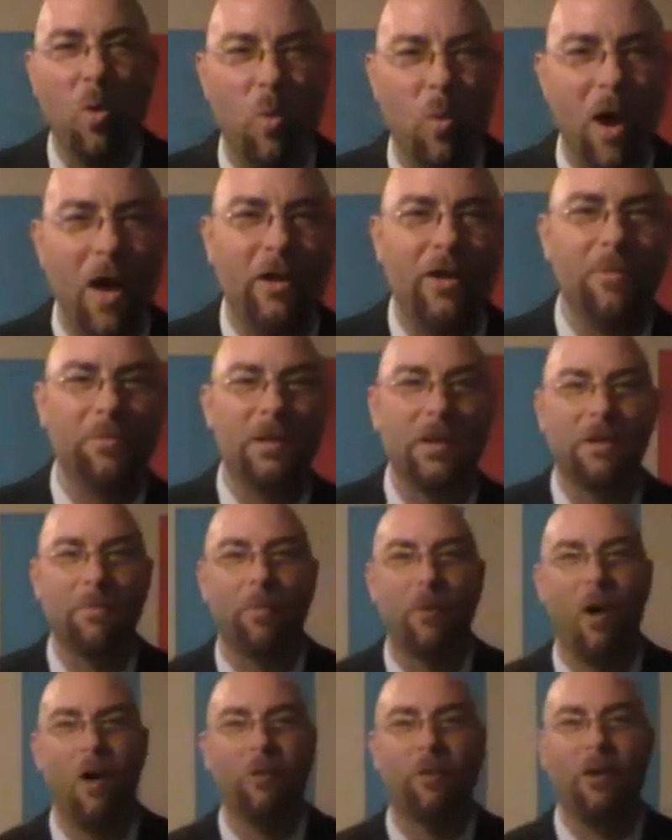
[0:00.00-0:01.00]
Welcome to the
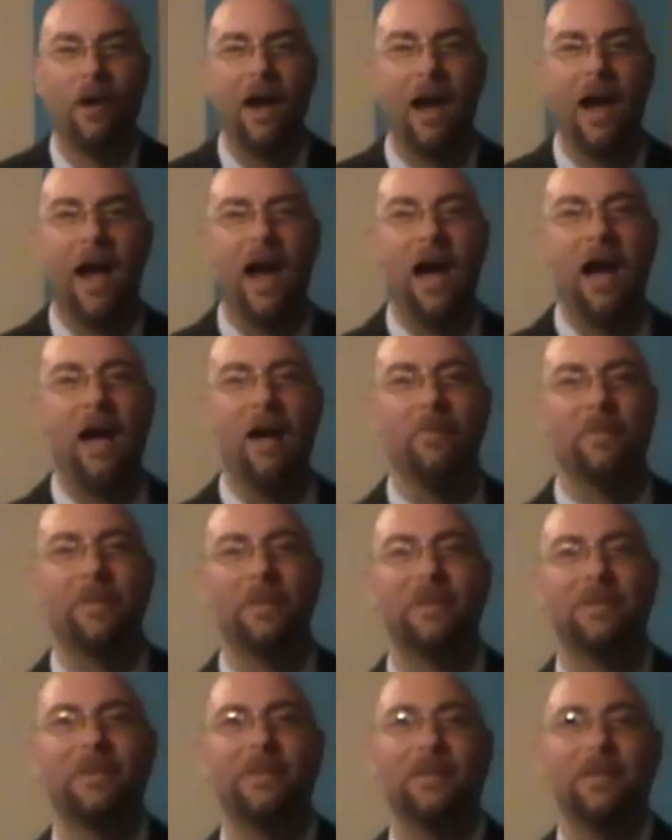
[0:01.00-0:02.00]
program. This
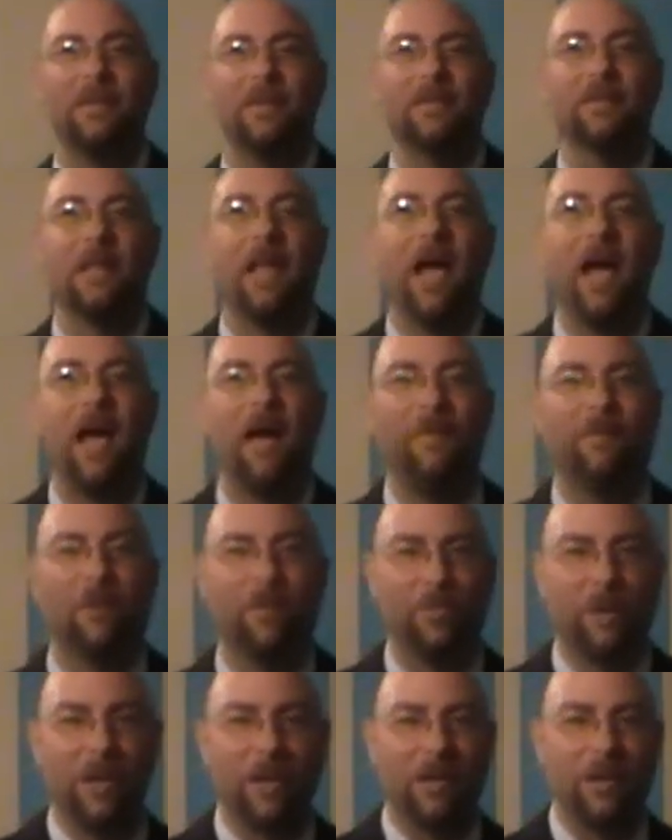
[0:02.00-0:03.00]
is live from
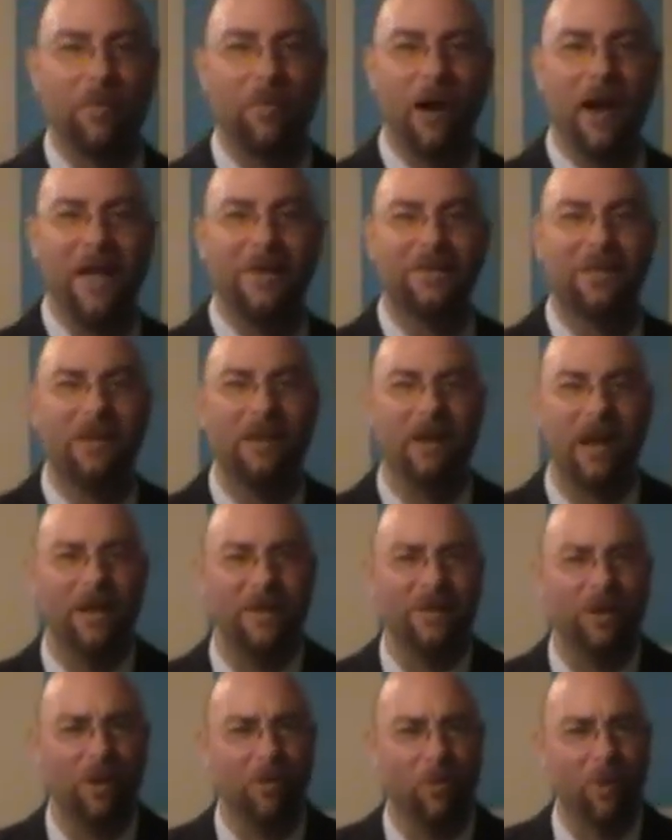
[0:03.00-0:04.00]
Lincoln, Nebraska. It's
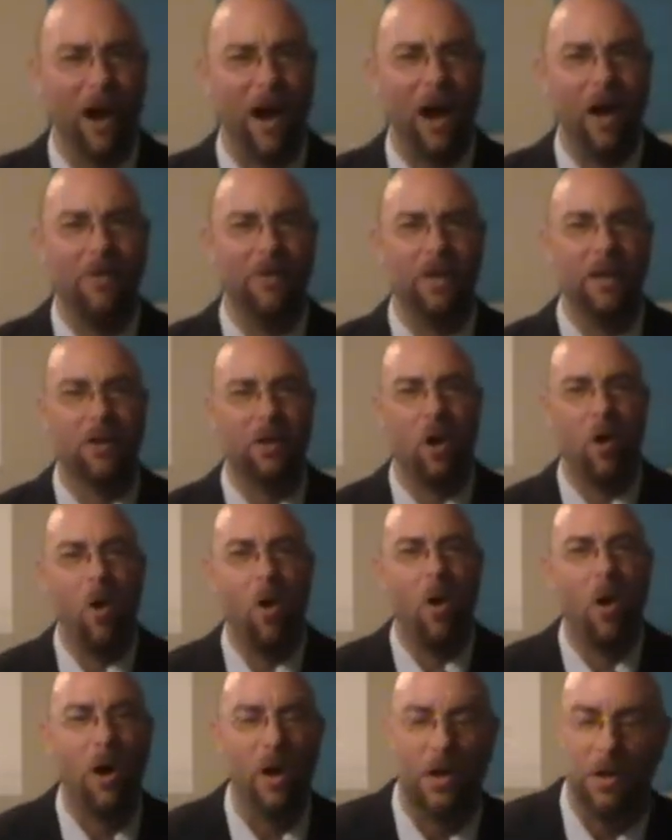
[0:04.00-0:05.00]
Around the
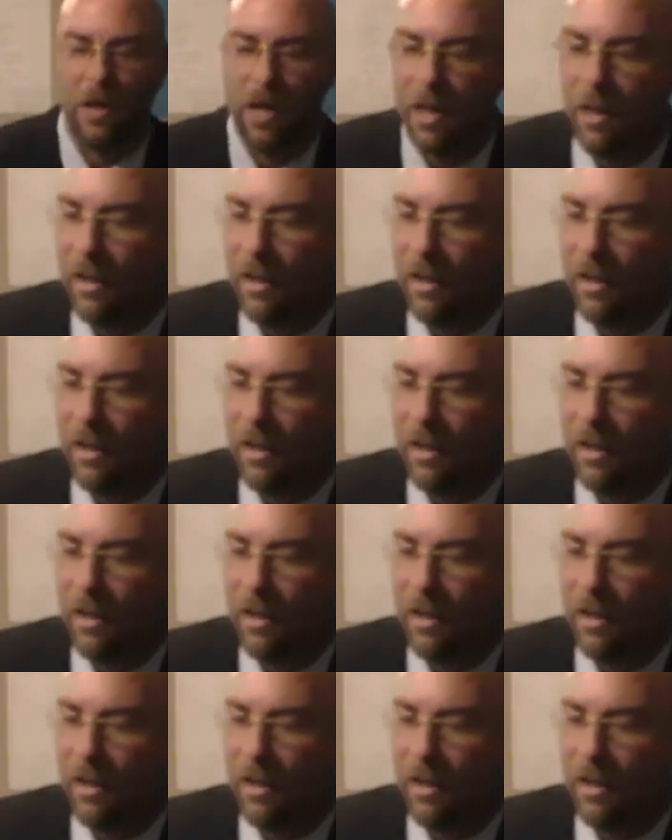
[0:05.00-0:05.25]
Corn.